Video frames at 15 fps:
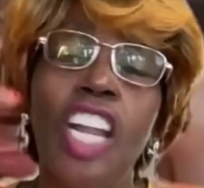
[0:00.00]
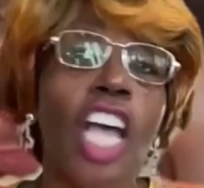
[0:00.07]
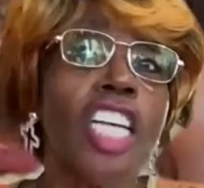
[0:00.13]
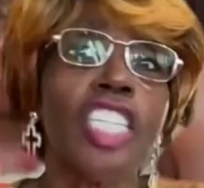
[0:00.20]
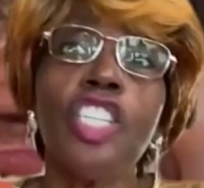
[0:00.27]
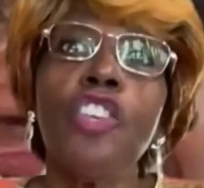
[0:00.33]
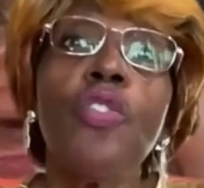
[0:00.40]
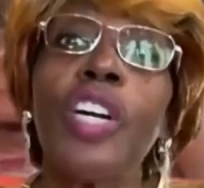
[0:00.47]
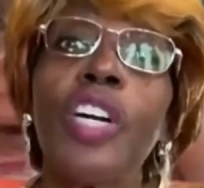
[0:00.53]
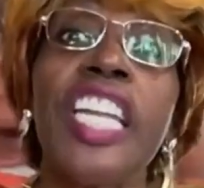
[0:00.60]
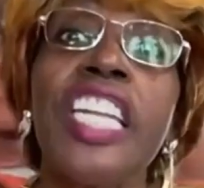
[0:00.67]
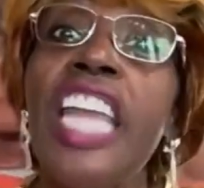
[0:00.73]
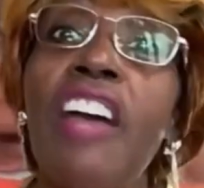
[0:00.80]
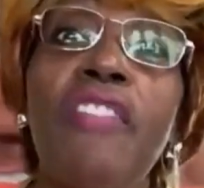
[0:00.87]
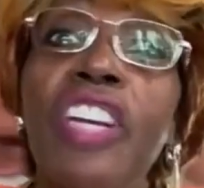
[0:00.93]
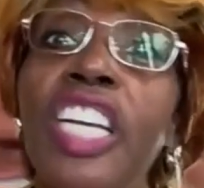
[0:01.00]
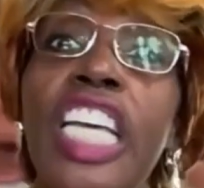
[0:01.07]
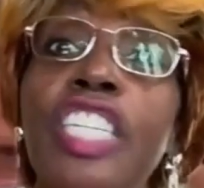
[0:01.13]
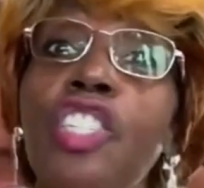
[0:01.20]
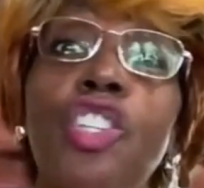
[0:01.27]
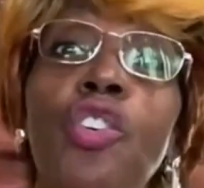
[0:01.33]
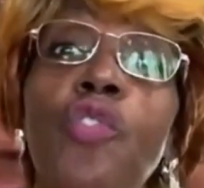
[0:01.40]
So you can never
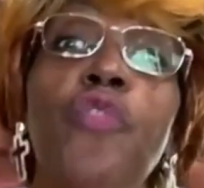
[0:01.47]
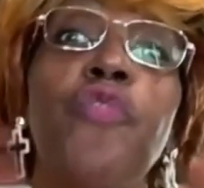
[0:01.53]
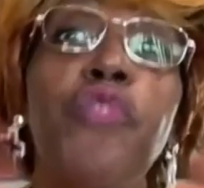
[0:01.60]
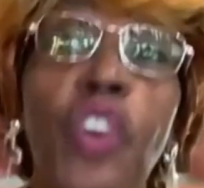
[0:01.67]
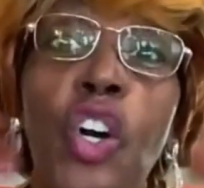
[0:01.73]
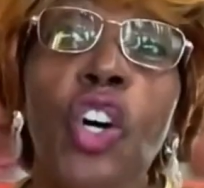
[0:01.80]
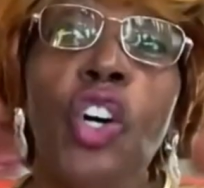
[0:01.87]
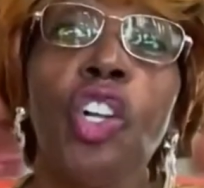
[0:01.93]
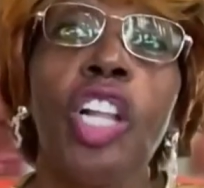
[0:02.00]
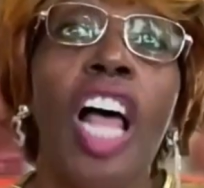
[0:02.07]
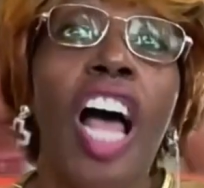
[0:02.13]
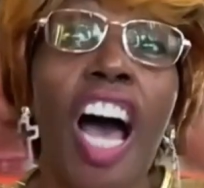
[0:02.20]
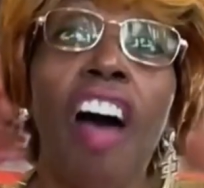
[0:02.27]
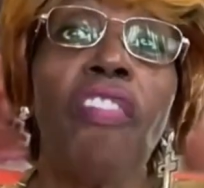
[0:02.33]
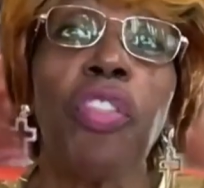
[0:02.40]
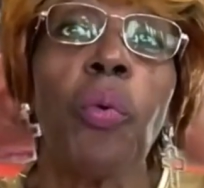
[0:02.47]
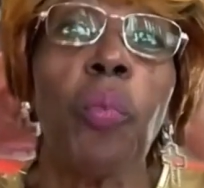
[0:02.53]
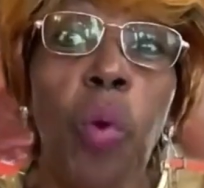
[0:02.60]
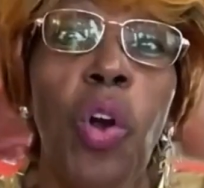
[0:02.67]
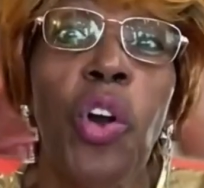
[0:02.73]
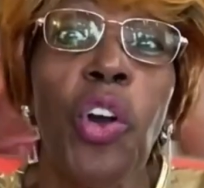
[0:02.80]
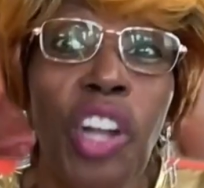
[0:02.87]
get too full of the
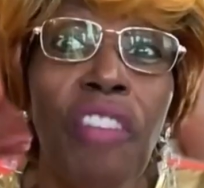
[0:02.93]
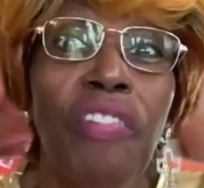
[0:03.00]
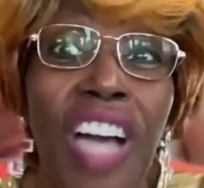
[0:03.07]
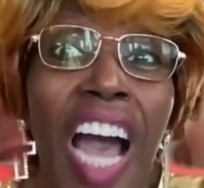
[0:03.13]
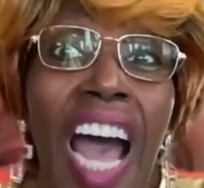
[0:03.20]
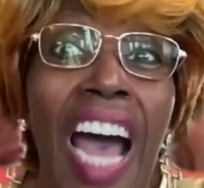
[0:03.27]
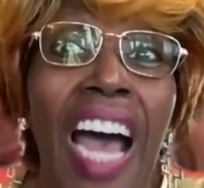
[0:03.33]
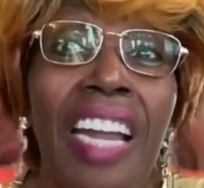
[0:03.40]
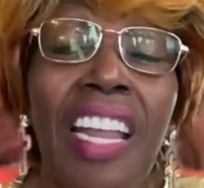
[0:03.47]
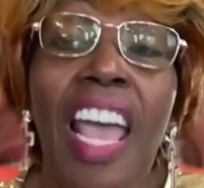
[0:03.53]
word of God.